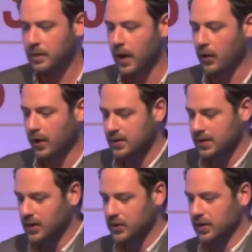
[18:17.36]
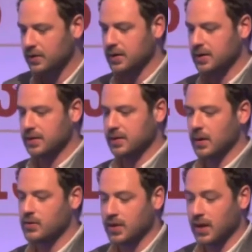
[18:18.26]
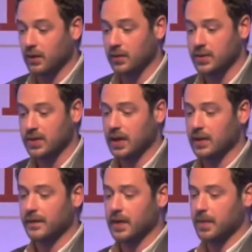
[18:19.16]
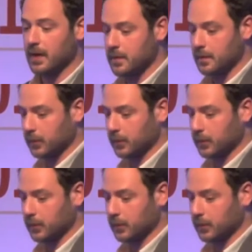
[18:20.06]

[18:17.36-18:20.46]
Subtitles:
My organization uses social technology to gather feedback from